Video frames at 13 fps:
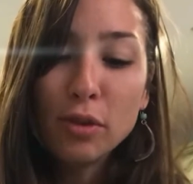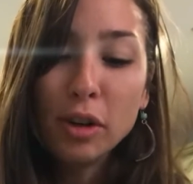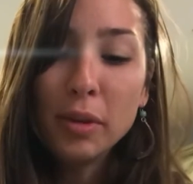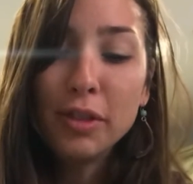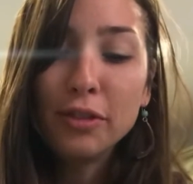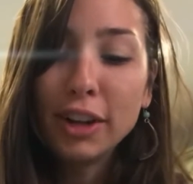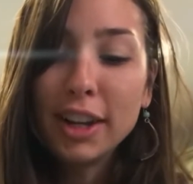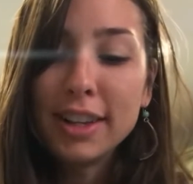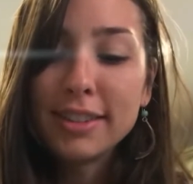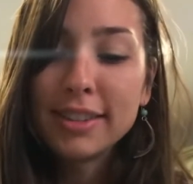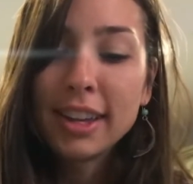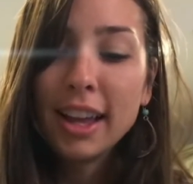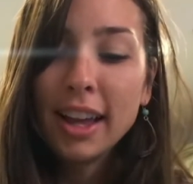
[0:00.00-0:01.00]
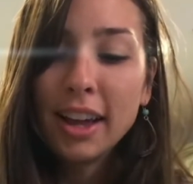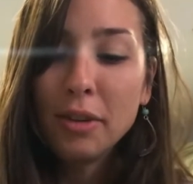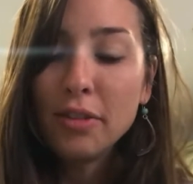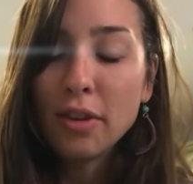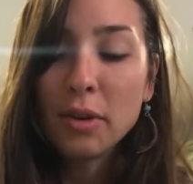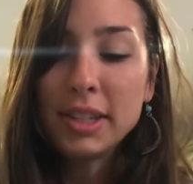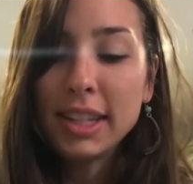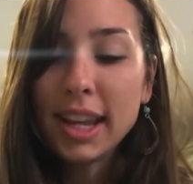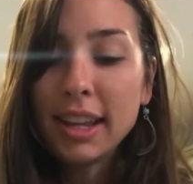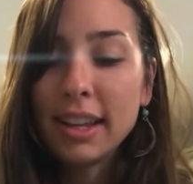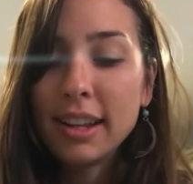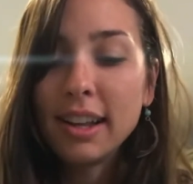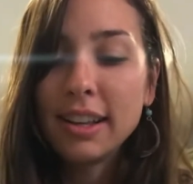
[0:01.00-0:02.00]
with friends, we've always
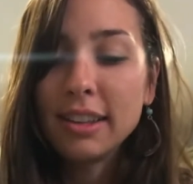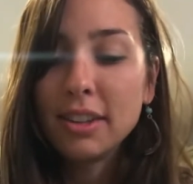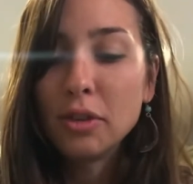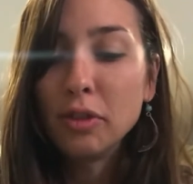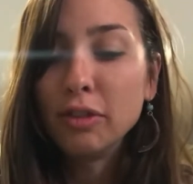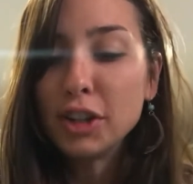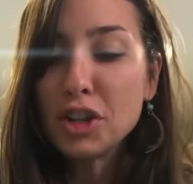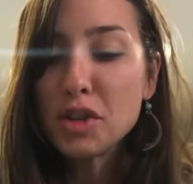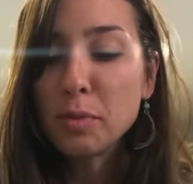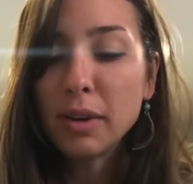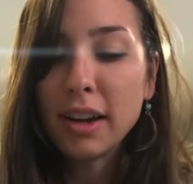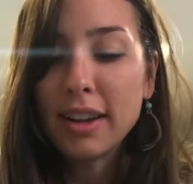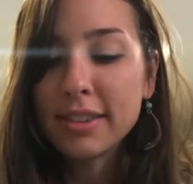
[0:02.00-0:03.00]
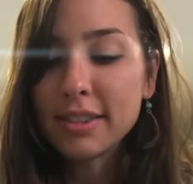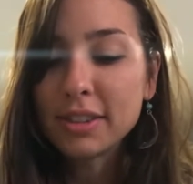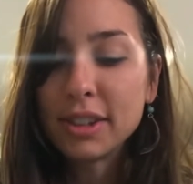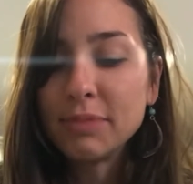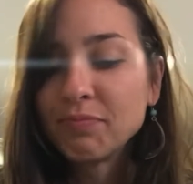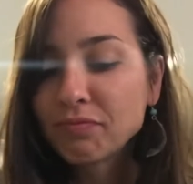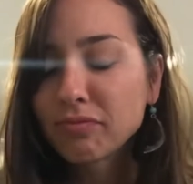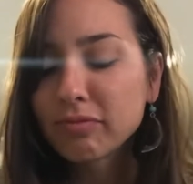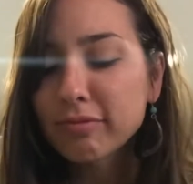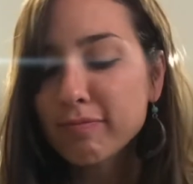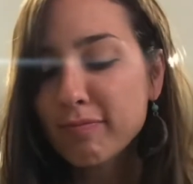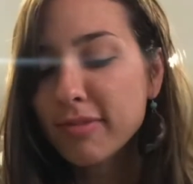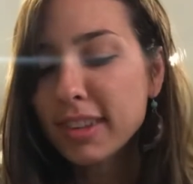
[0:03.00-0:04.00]
taken a little French press or
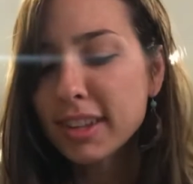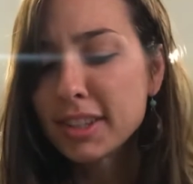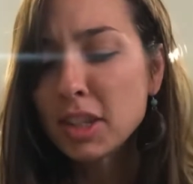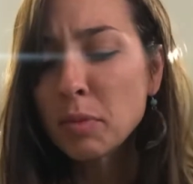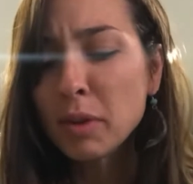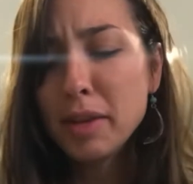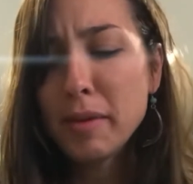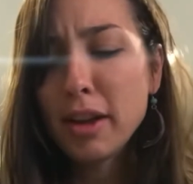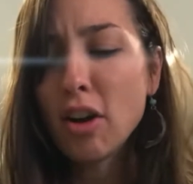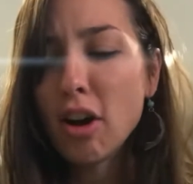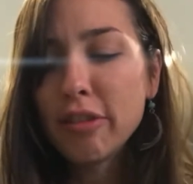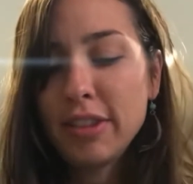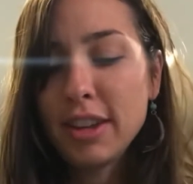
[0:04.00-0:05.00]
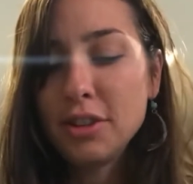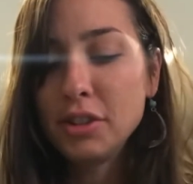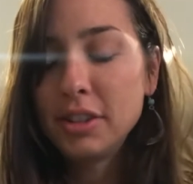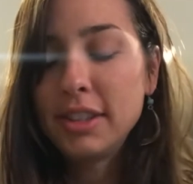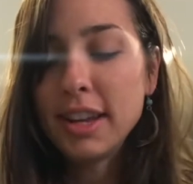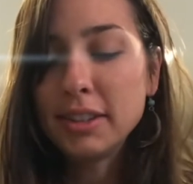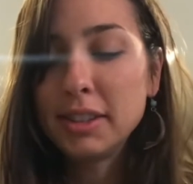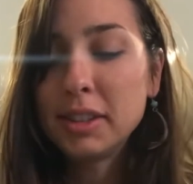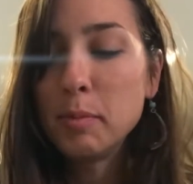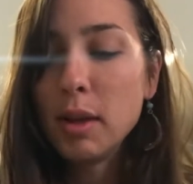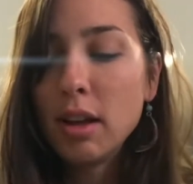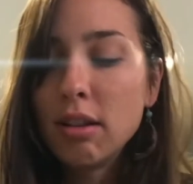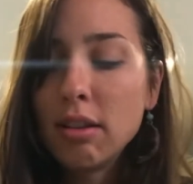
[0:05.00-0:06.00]
some way to make coffee, and just that
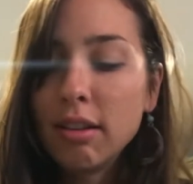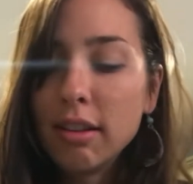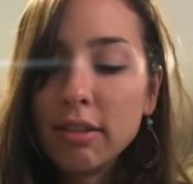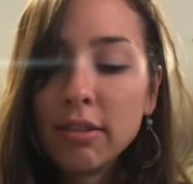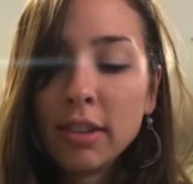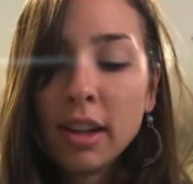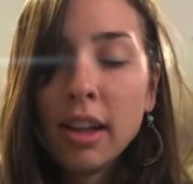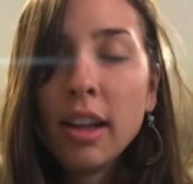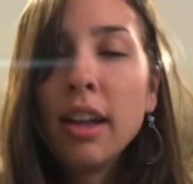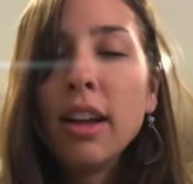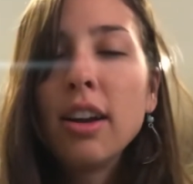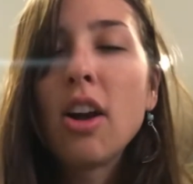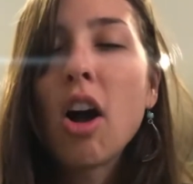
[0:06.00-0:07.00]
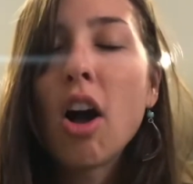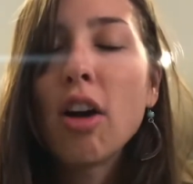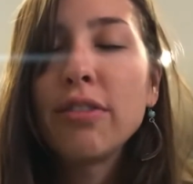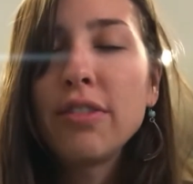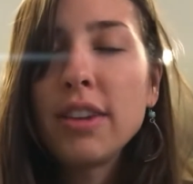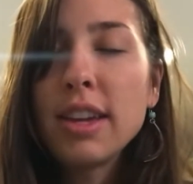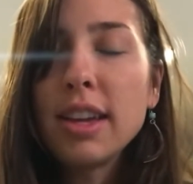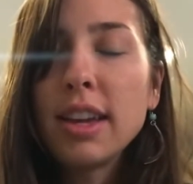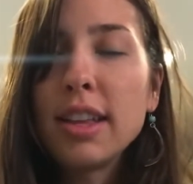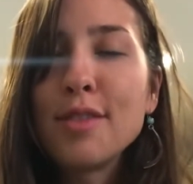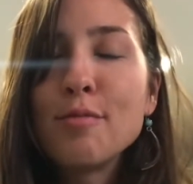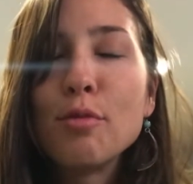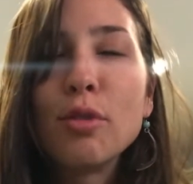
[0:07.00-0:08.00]
smell of coffee
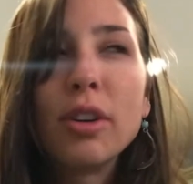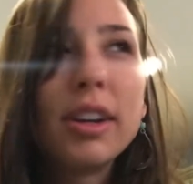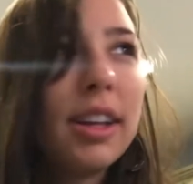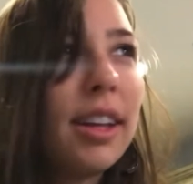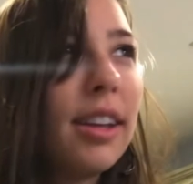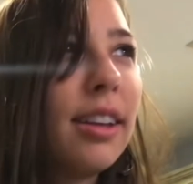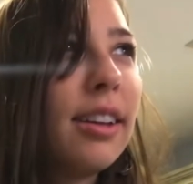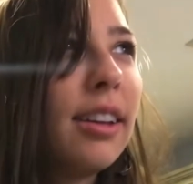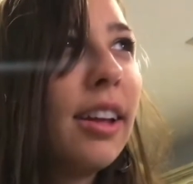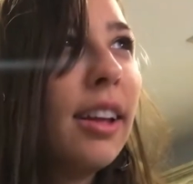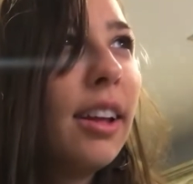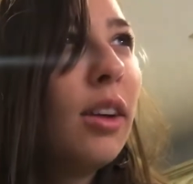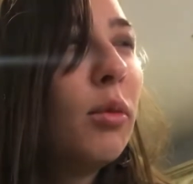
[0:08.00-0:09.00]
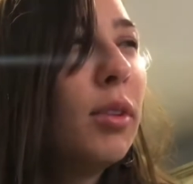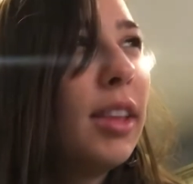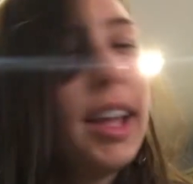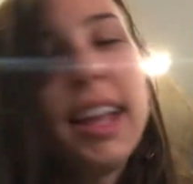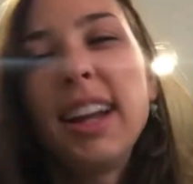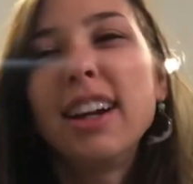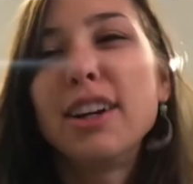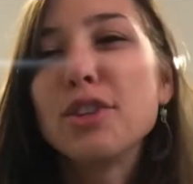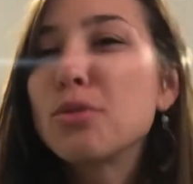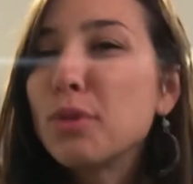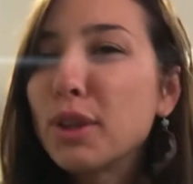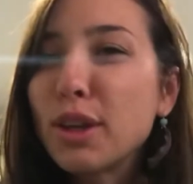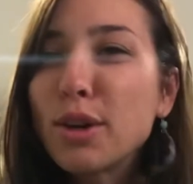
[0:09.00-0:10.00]
in the morning when the air is
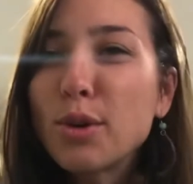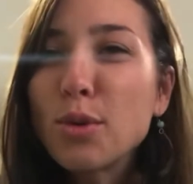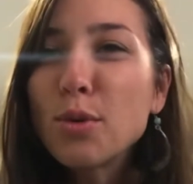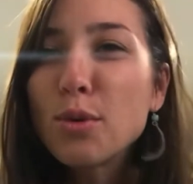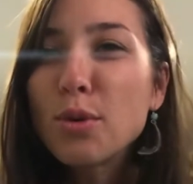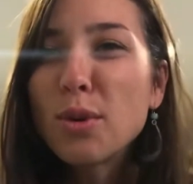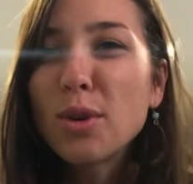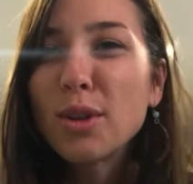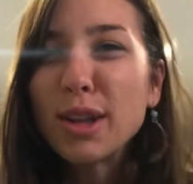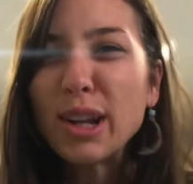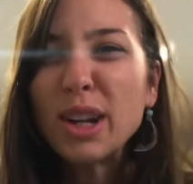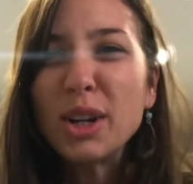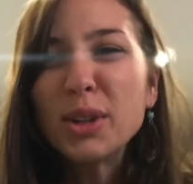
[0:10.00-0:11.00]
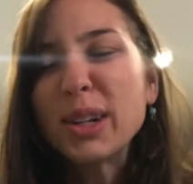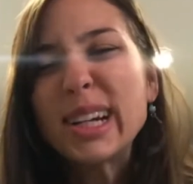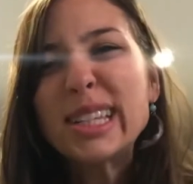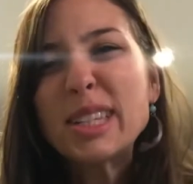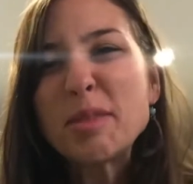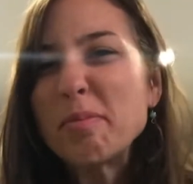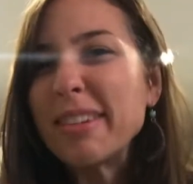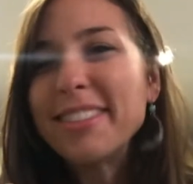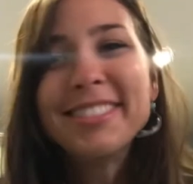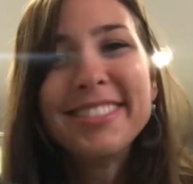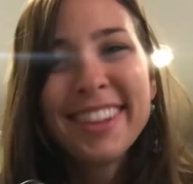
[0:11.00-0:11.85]
really cool and crisp, and